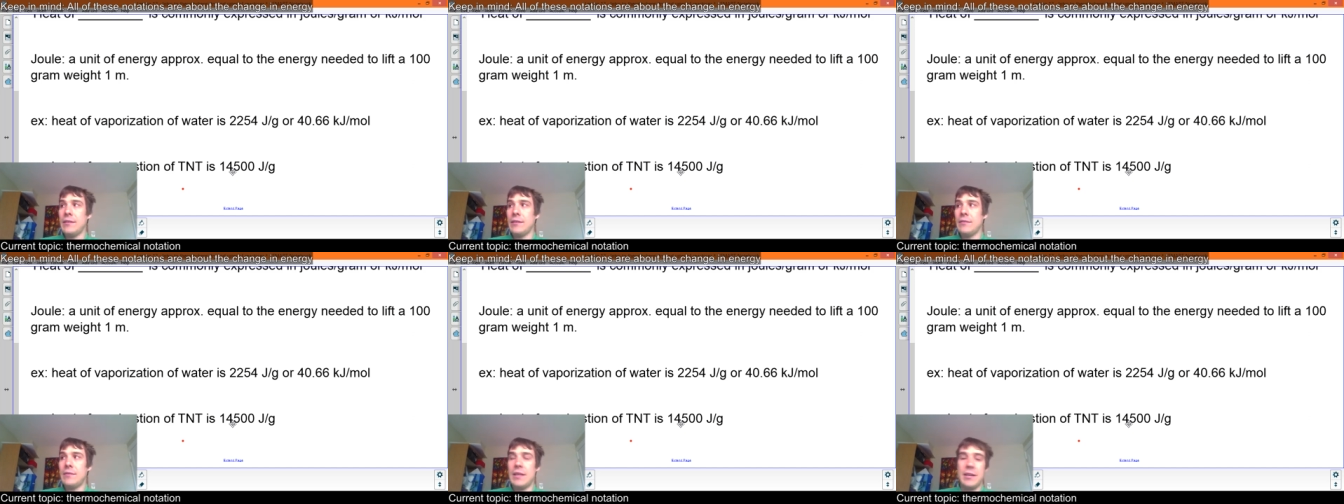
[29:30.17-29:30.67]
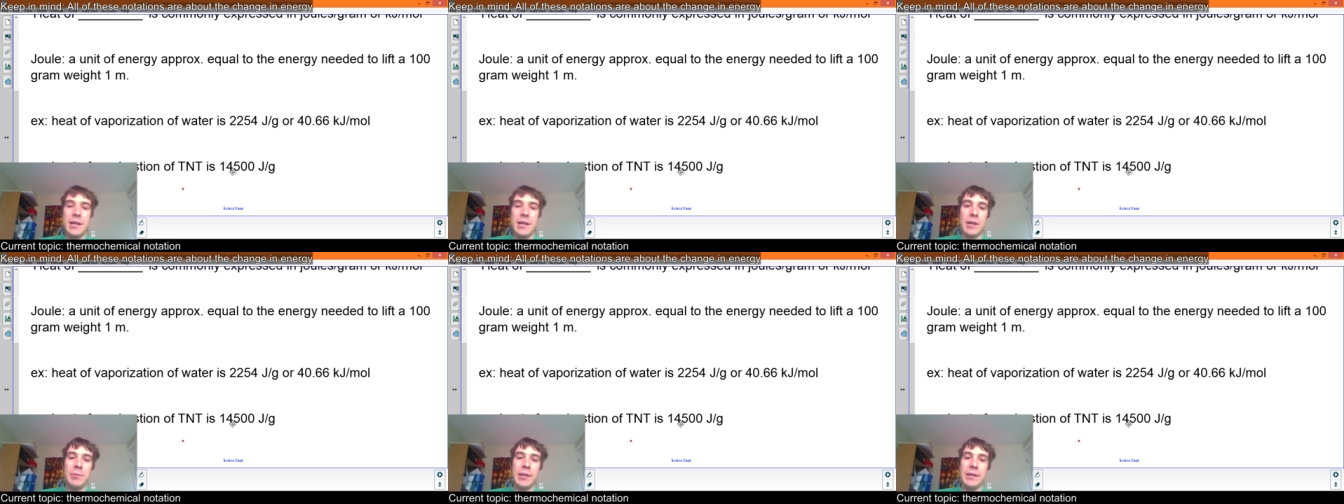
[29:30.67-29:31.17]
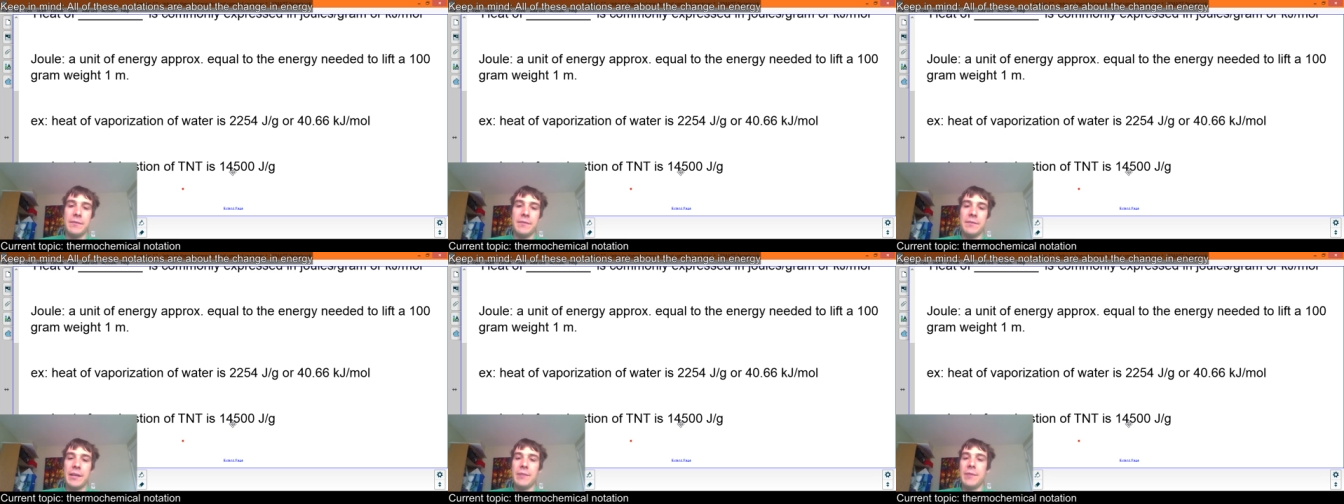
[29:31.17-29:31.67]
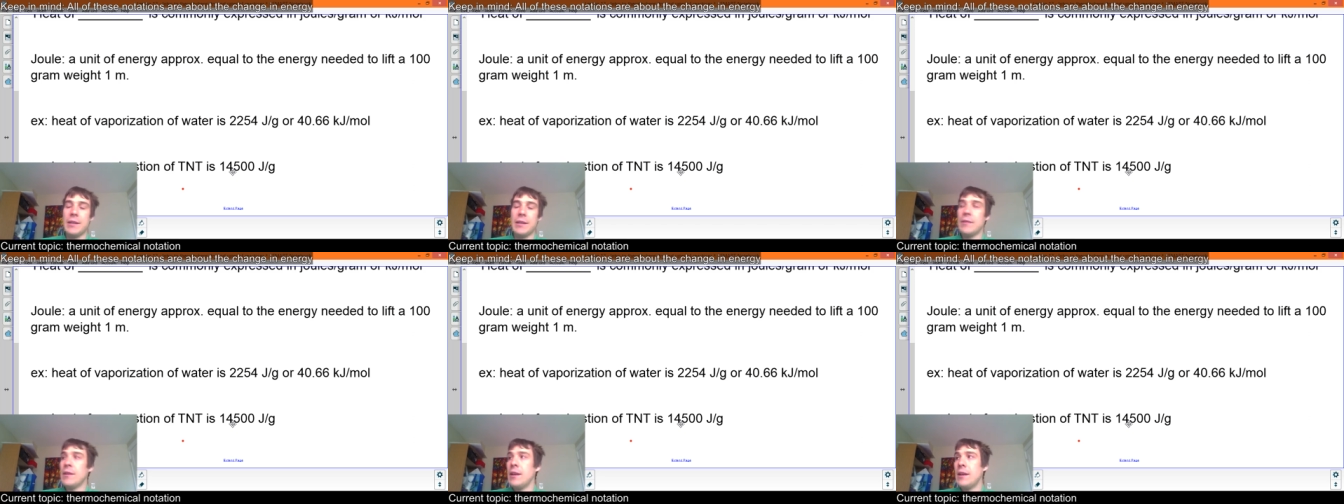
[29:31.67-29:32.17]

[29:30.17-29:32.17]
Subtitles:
You hit an airplane in flight with it